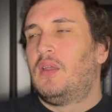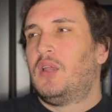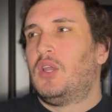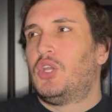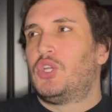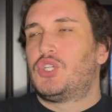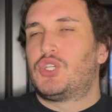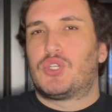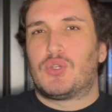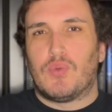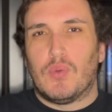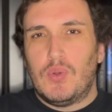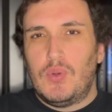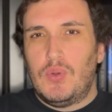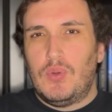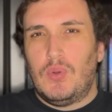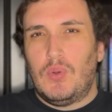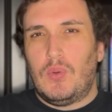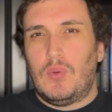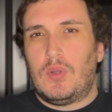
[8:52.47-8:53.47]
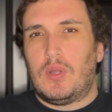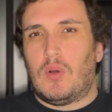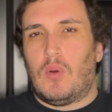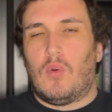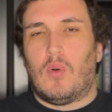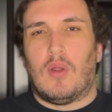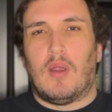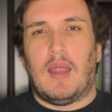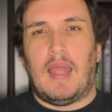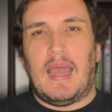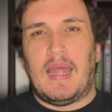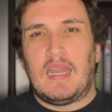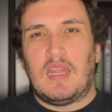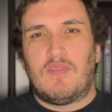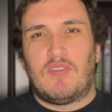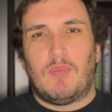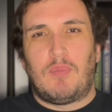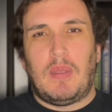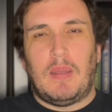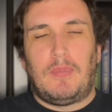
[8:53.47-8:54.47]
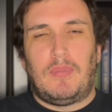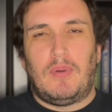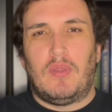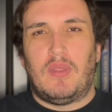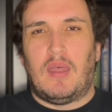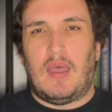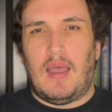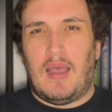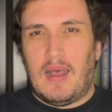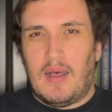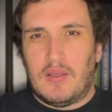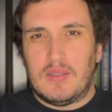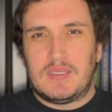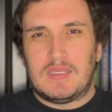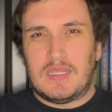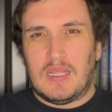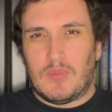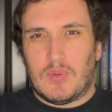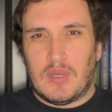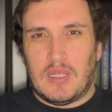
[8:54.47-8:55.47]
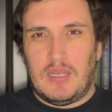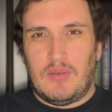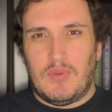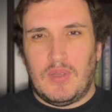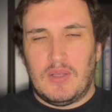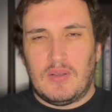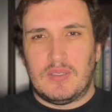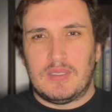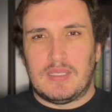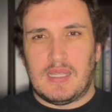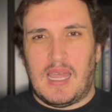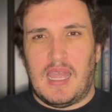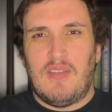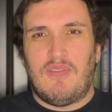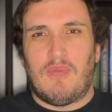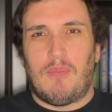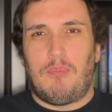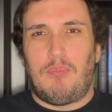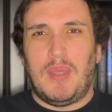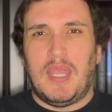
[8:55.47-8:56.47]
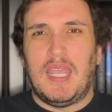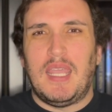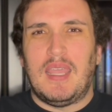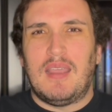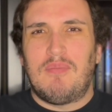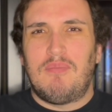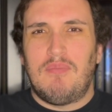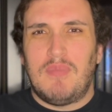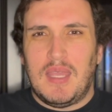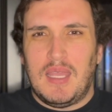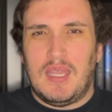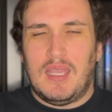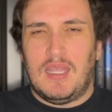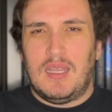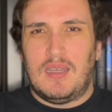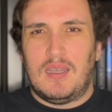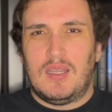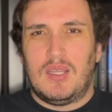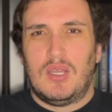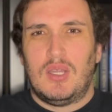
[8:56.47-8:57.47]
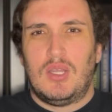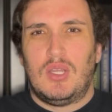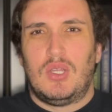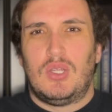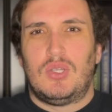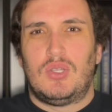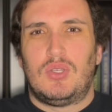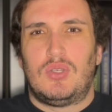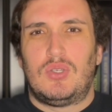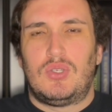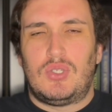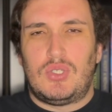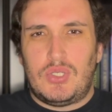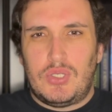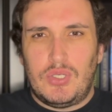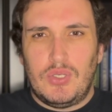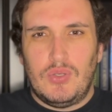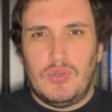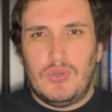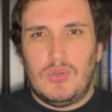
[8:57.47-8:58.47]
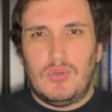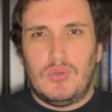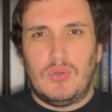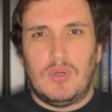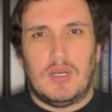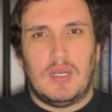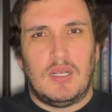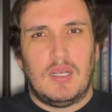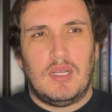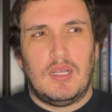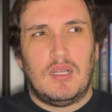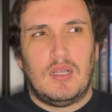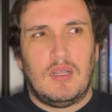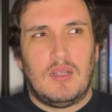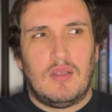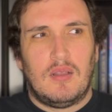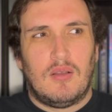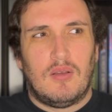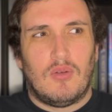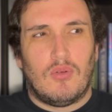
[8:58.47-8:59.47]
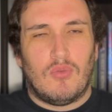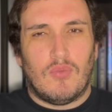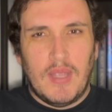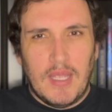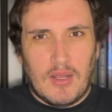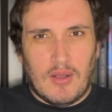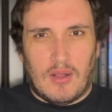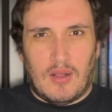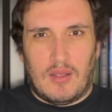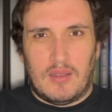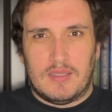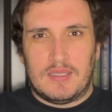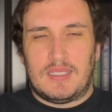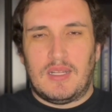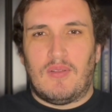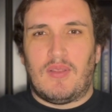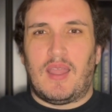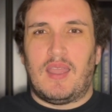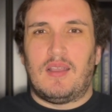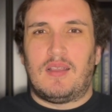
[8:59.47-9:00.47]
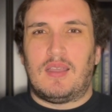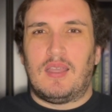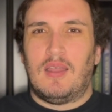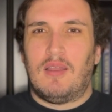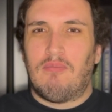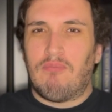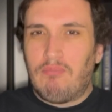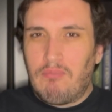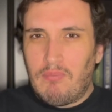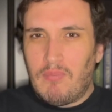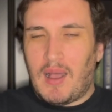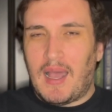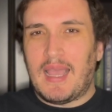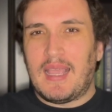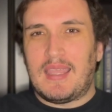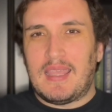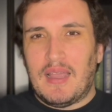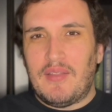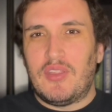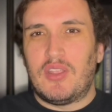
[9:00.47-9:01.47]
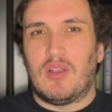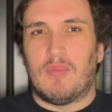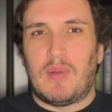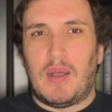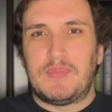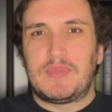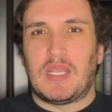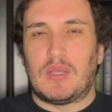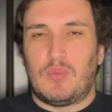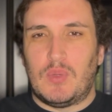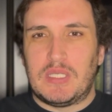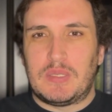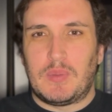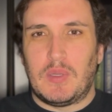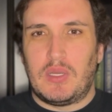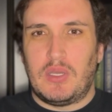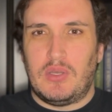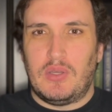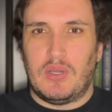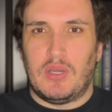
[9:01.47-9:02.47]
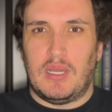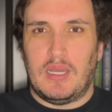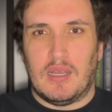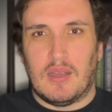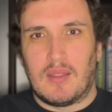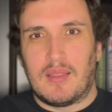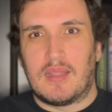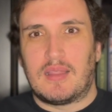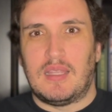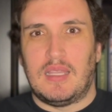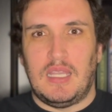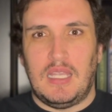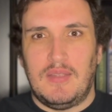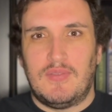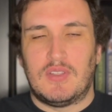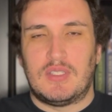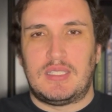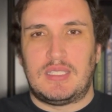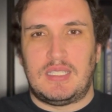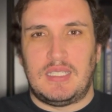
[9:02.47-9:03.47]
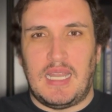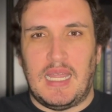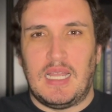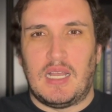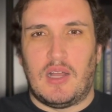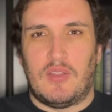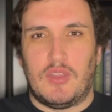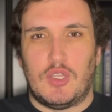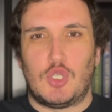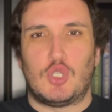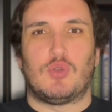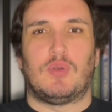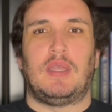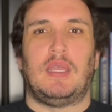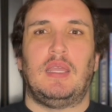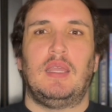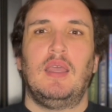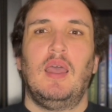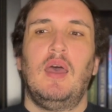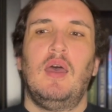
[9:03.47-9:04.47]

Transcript: shrewd or any of the people else that were in Regal's life being mean to Regal. So I get that your mom's whispering in your ear the evil snake on the tree,